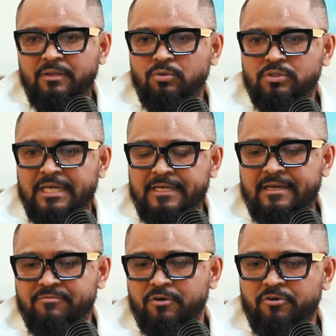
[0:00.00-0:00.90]
who take
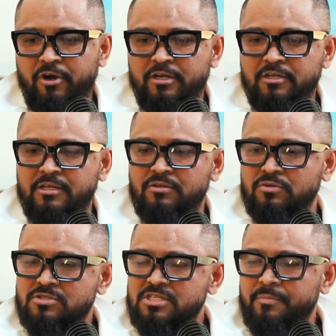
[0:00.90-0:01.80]
that for granted
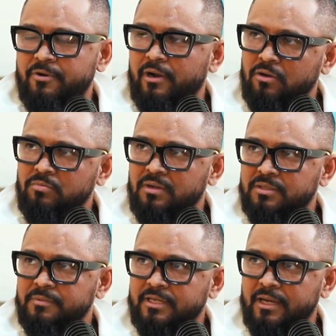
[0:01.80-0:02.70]
and sleep around
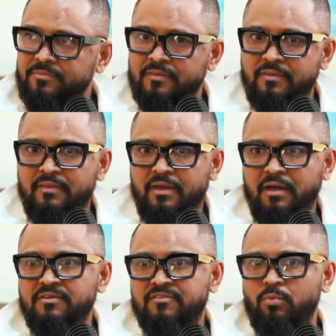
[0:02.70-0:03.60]
multiple times, and then they
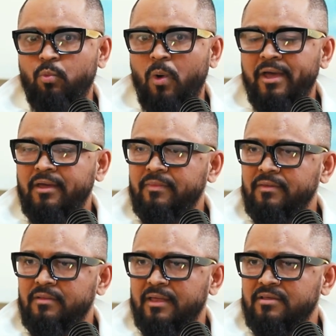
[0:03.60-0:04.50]
understand why are
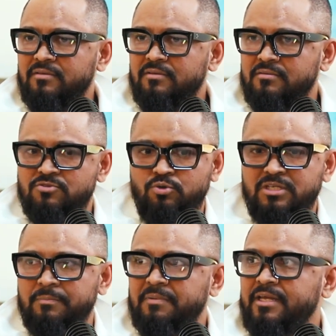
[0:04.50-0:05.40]
they like so
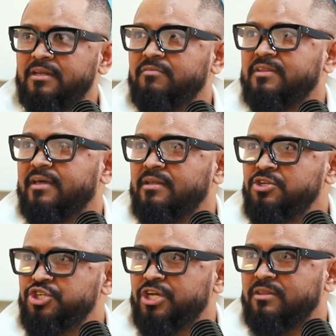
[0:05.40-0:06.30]
depleted with
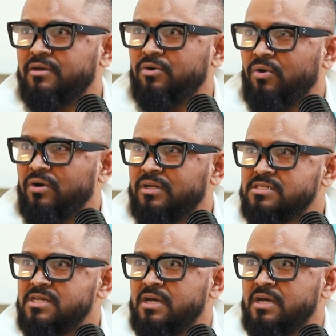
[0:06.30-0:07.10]
energy and they're gone, because